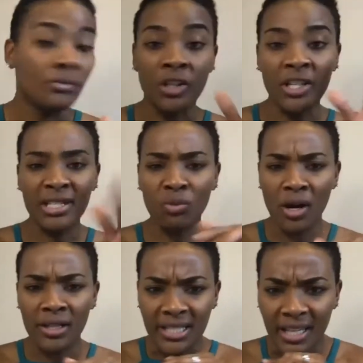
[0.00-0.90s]
Just
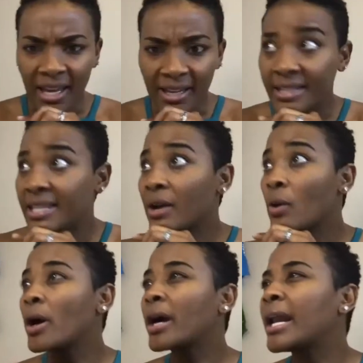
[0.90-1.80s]
wanted to get this thing
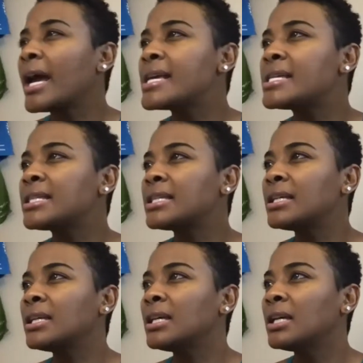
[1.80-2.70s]
organized.
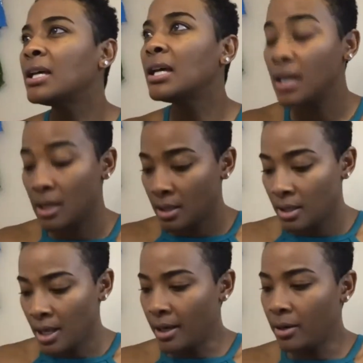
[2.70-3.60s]

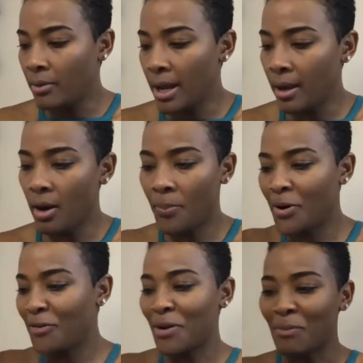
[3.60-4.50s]
I know why. Oh,
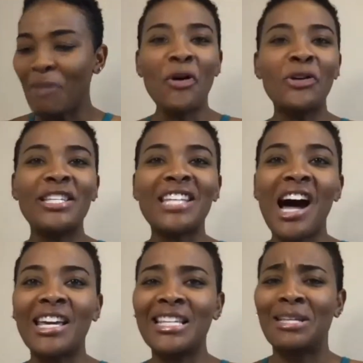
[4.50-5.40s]
perfect. My phone is
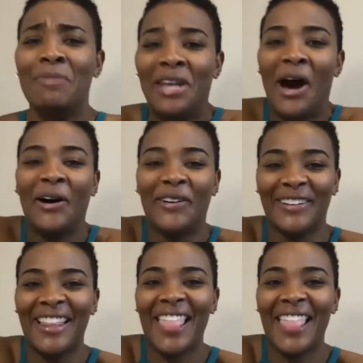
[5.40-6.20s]
talking to me now. My